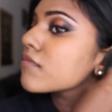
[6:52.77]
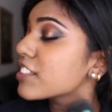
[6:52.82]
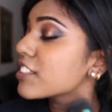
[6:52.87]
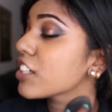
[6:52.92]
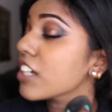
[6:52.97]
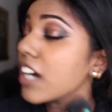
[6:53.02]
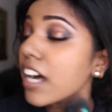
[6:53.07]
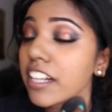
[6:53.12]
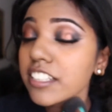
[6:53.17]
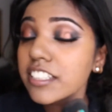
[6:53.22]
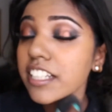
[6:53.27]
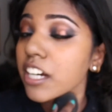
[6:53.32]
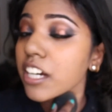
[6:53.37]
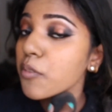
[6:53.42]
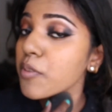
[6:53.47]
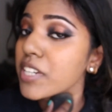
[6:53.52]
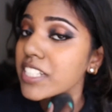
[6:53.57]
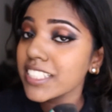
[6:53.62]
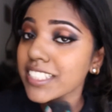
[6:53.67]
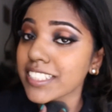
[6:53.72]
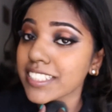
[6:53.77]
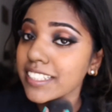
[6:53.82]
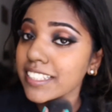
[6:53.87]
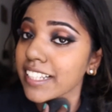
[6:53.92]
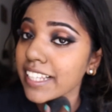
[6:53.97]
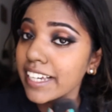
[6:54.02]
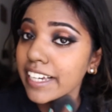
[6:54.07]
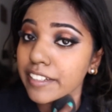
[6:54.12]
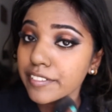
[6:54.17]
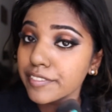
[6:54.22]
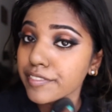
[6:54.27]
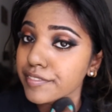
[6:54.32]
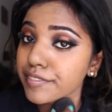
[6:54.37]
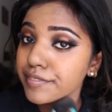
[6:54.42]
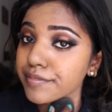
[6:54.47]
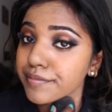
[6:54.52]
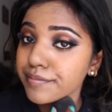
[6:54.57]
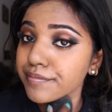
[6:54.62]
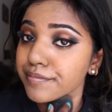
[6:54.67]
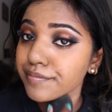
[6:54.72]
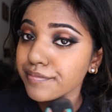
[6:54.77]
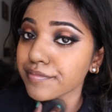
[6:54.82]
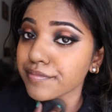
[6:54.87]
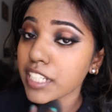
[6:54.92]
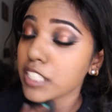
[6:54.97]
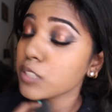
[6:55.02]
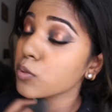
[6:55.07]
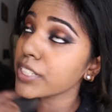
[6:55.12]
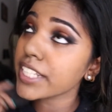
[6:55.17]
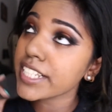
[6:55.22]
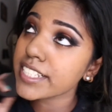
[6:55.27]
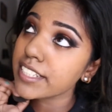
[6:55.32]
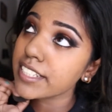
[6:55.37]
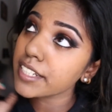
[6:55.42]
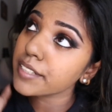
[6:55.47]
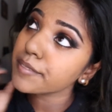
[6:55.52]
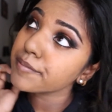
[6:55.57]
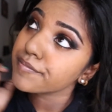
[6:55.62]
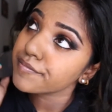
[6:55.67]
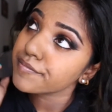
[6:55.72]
You gotta take risks in life. That's what they say.